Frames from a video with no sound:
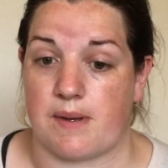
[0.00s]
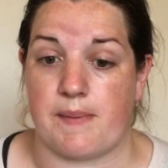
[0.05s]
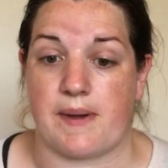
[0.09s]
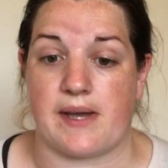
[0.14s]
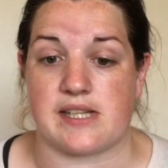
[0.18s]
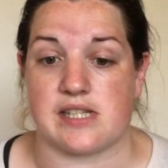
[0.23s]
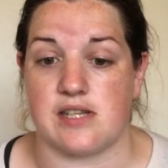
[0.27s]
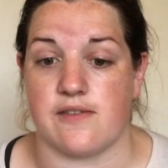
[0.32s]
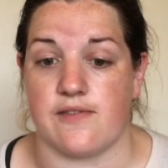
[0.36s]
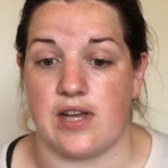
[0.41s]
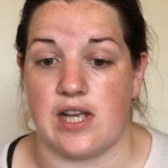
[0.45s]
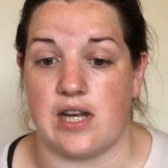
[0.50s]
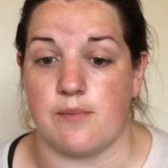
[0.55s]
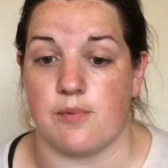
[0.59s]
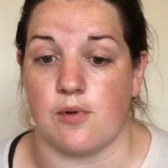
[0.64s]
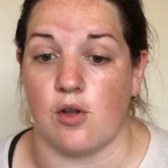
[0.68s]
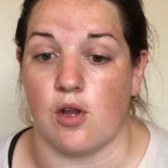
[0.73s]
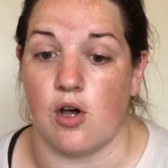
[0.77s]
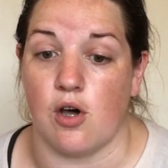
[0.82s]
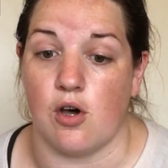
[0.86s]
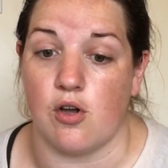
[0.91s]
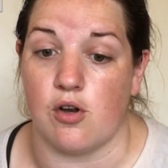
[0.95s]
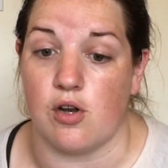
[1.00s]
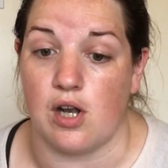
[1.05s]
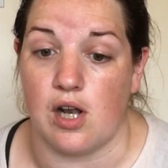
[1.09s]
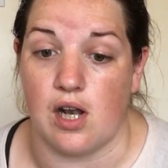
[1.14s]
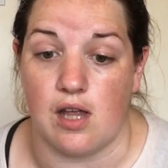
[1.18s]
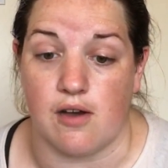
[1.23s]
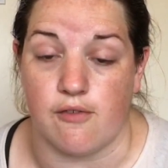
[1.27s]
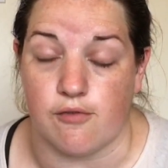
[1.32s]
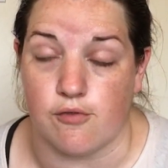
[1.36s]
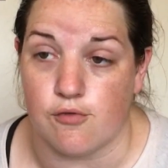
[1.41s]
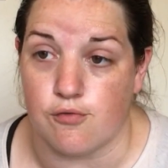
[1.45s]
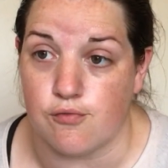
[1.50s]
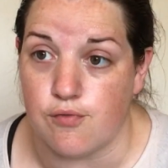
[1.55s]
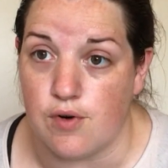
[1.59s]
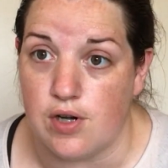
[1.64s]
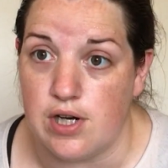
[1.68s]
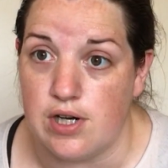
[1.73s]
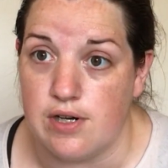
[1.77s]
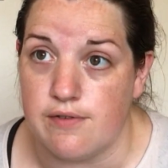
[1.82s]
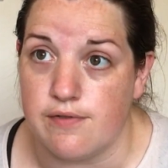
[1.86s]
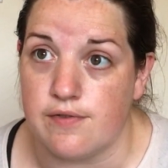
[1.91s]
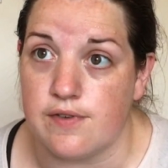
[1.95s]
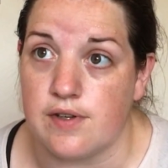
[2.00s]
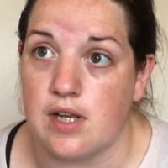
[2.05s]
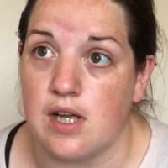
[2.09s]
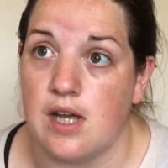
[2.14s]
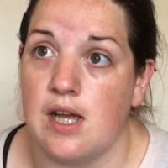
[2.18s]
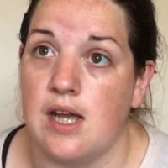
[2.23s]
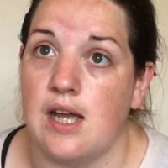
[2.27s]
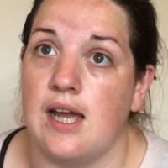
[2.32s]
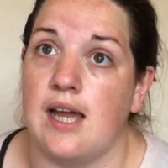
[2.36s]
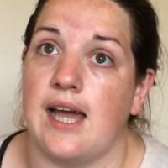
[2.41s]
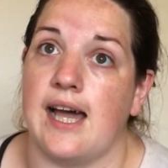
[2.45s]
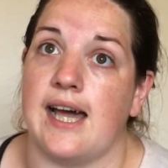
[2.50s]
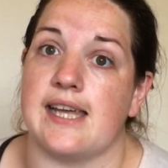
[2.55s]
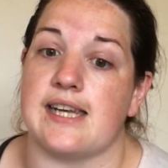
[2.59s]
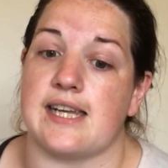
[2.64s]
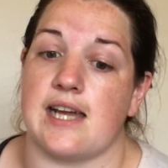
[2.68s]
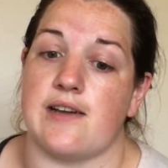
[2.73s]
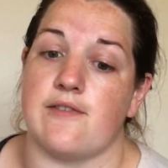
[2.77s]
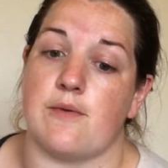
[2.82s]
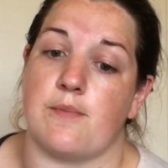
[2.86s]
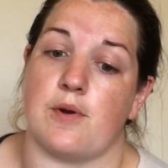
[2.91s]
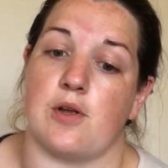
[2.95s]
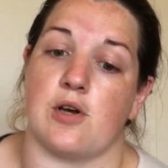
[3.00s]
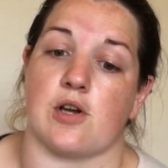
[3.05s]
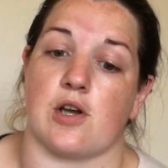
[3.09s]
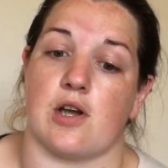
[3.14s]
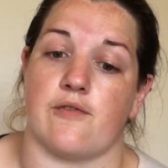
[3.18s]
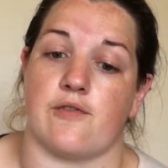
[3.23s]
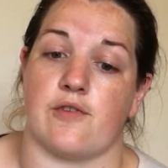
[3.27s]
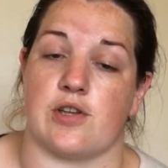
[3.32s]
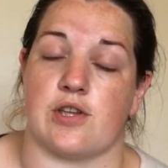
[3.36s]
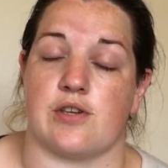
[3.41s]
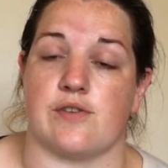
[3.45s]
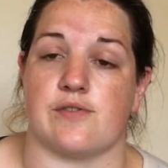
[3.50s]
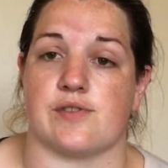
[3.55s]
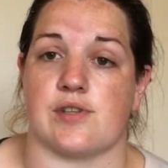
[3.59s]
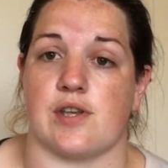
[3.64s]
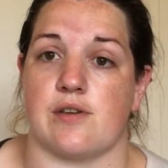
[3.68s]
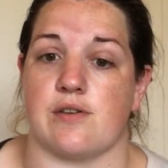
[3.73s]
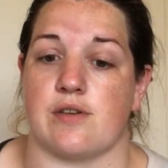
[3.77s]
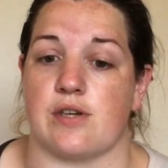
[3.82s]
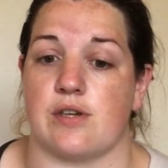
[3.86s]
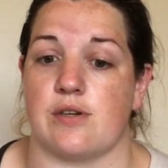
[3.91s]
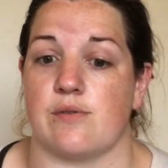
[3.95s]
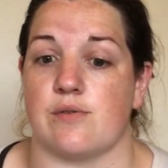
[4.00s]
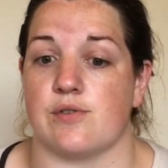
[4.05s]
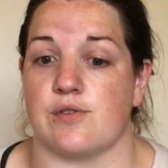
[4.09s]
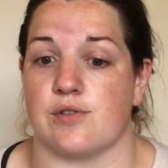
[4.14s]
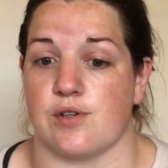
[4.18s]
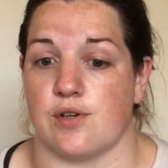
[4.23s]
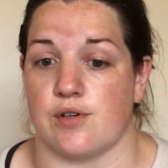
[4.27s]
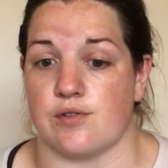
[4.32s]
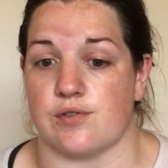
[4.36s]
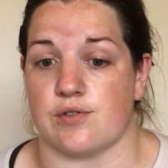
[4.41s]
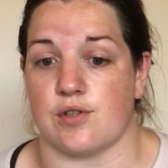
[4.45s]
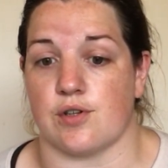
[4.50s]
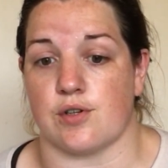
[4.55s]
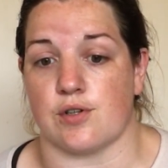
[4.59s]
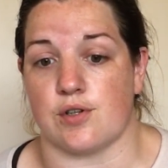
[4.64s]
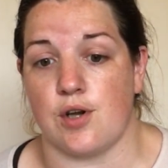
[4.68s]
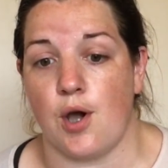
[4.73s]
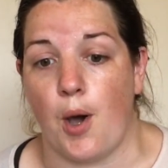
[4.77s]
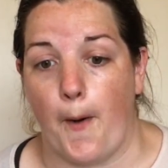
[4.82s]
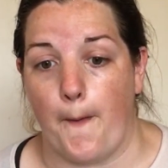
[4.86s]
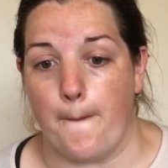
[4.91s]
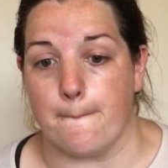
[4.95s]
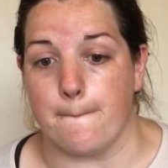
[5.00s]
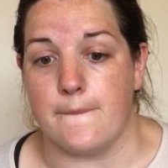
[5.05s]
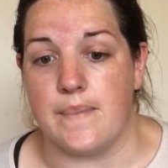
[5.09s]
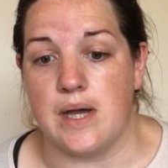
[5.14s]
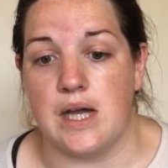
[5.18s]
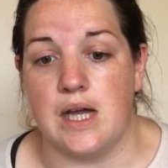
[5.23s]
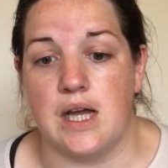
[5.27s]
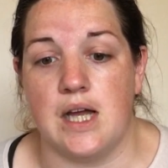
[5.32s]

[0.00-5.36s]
my pattern available on Lovecraft, and I have a blog over at ewesewyou.com.